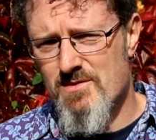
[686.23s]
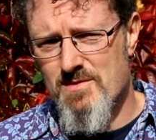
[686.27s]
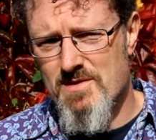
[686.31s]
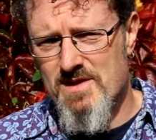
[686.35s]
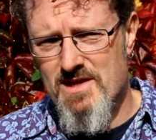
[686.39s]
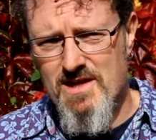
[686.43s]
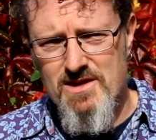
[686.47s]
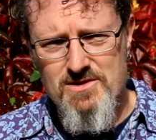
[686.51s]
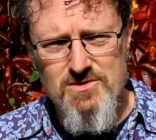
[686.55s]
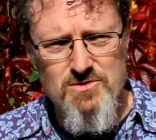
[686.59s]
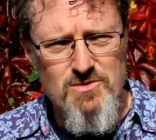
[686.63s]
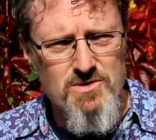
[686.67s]
I
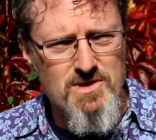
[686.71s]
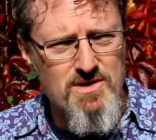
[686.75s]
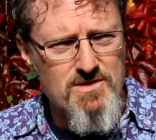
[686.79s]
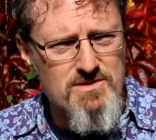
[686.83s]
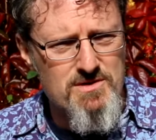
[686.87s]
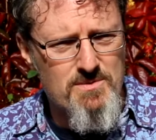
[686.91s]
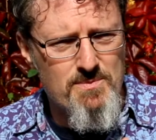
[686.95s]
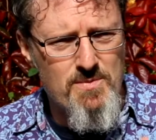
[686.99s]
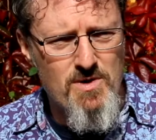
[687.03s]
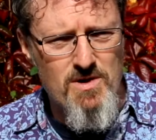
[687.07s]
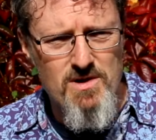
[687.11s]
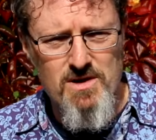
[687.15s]
mean, there's all
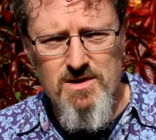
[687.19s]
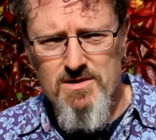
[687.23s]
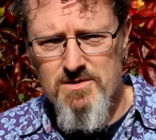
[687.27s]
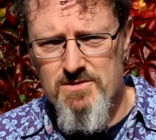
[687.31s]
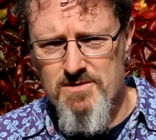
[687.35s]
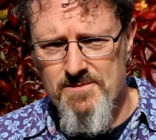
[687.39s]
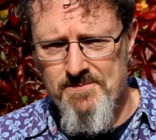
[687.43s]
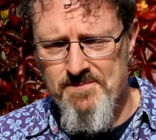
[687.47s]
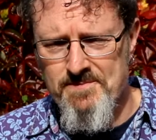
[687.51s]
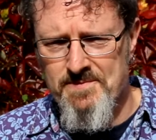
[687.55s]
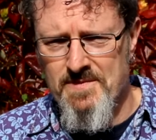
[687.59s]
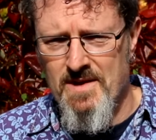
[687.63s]
those
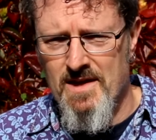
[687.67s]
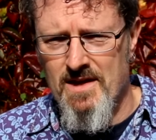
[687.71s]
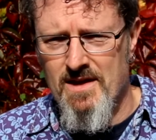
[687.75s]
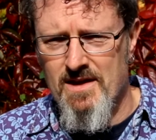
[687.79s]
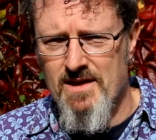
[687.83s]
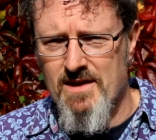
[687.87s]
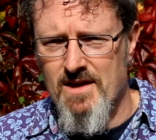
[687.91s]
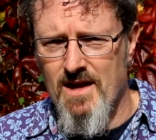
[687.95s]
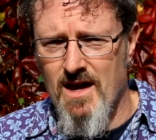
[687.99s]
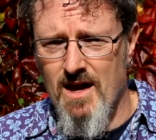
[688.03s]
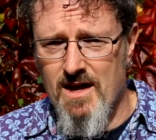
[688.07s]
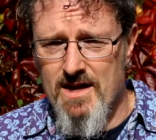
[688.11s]
Apollo
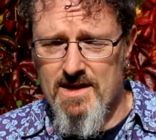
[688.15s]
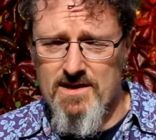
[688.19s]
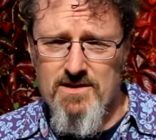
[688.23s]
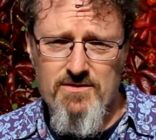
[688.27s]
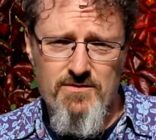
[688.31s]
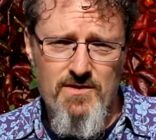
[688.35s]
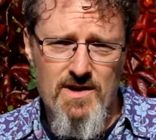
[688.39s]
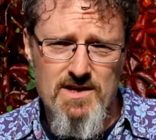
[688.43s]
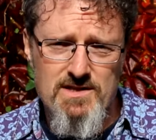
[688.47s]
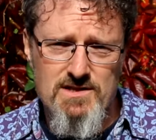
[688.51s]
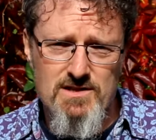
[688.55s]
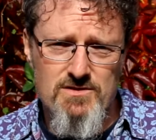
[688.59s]

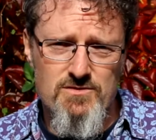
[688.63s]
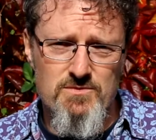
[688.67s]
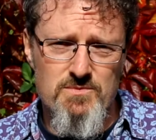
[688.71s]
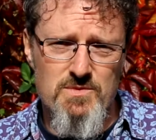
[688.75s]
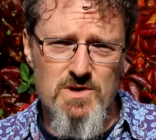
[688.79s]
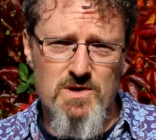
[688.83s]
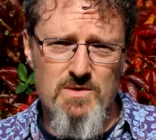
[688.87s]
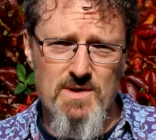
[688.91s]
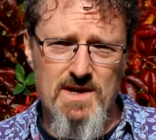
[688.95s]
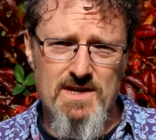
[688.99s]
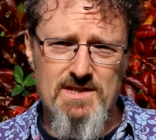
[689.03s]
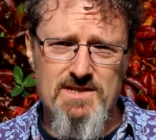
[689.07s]
interfaces
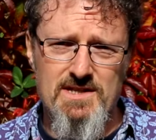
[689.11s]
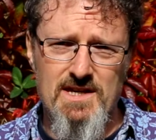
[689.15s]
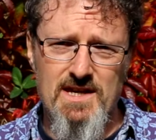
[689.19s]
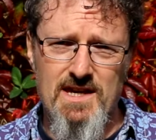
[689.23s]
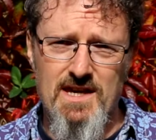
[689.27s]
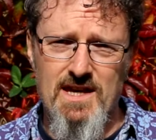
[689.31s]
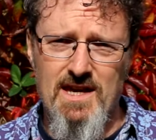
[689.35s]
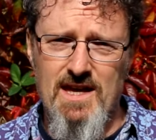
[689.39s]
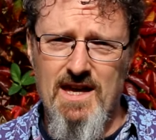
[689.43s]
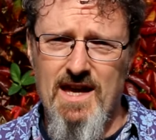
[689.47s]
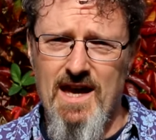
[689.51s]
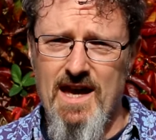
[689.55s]
from
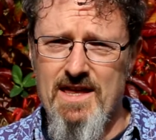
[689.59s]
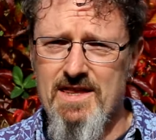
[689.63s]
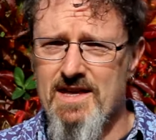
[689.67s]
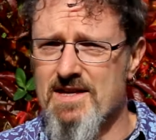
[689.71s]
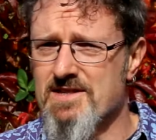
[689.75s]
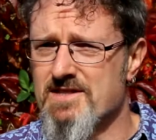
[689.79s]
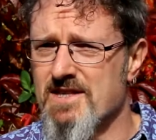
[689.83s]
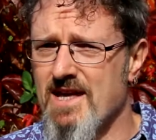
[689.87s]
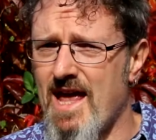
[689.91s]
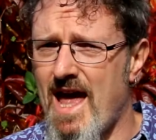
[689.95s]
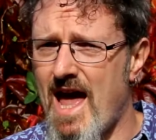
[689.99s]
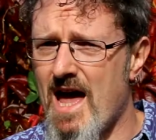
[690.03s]
UAD, and
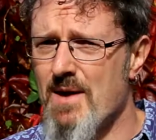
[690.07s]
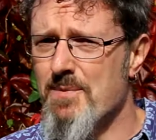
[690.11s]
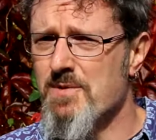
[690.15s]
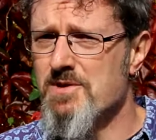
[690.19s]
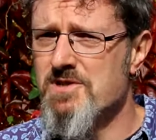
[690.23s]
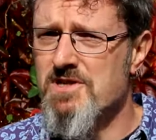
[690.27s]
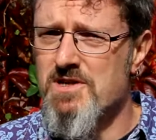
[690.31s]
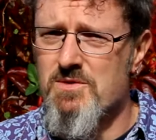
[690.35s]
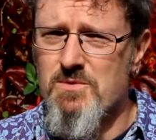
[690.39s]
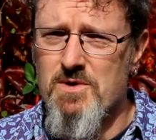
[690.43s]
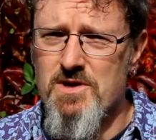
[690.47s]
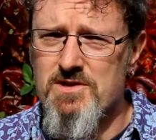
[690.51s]
there's the
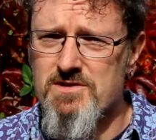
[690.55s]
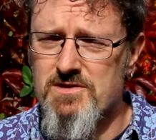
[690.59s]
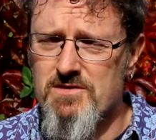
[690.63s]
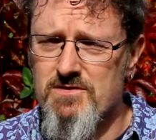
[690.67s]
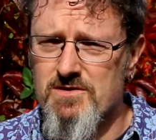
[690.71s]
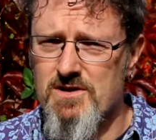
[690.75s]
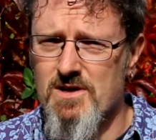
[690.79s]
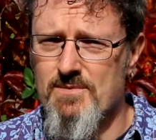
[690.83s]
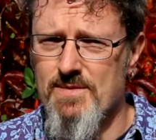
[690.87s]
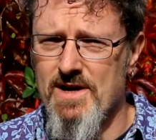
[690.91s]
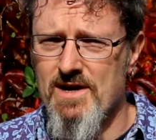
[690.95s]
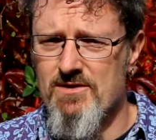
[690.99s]
Apogee ones that
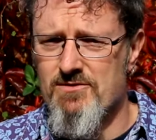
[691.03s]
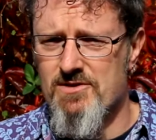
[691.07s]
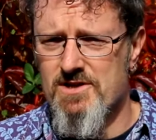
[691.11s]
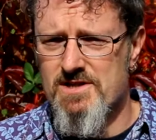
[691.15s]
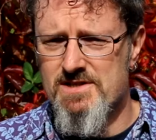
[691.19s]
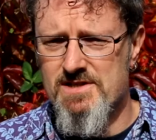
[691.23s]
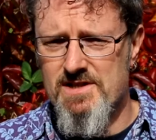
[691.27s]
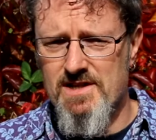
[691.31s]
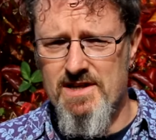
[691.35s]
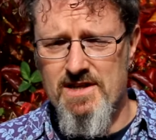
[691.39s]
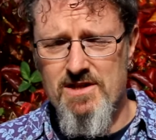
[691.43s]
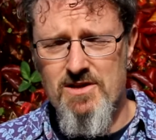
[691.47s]
have come out
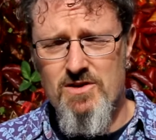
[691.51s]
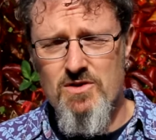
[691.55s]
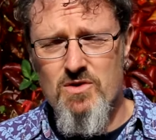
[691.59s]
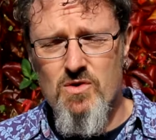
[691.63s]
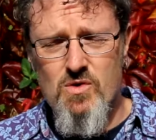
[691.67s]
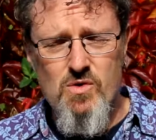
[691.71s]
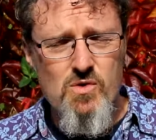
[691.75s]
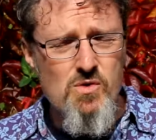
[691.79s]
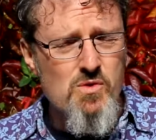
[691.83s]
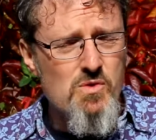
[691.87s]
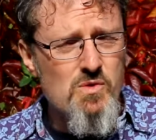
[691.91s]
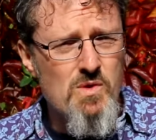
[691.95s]
recently. They're
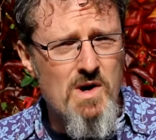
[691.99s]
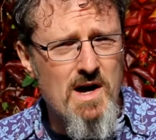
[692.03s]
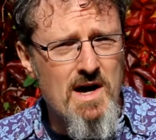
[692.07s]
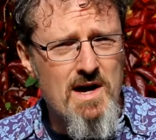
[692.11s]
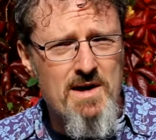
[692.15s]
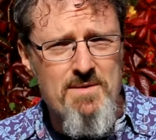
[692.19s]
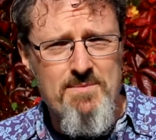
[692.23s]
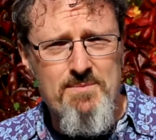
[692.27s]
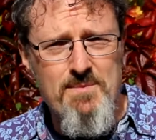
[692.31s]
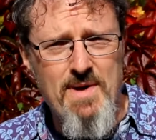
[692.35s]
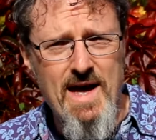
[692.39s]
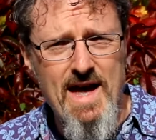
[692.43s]
all
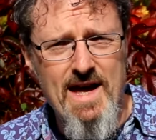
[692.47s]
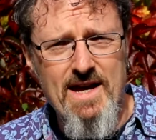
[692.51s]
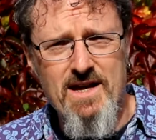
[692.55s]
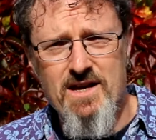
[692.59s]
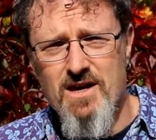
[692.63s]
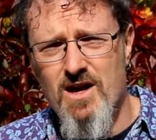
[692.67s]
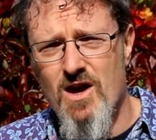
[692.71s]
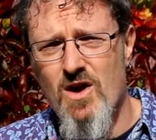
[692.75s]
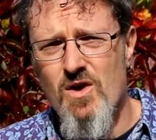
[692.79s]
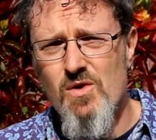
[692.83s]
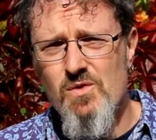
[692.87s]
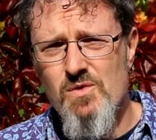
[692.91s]

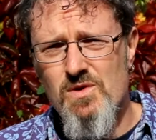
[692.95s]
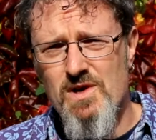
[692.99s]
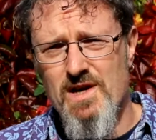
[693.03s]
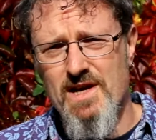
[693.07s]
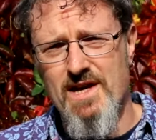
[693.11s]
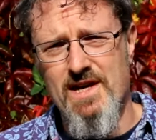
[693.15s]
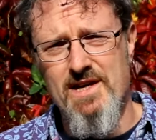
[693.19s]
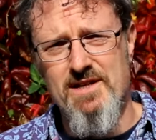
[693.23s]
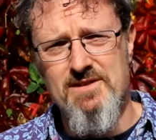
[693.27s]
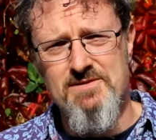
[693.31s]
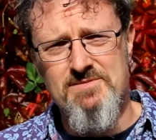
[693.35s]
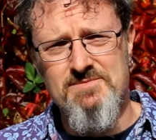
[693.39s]
Mac
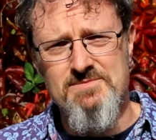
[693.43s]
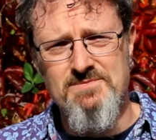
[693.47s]
only.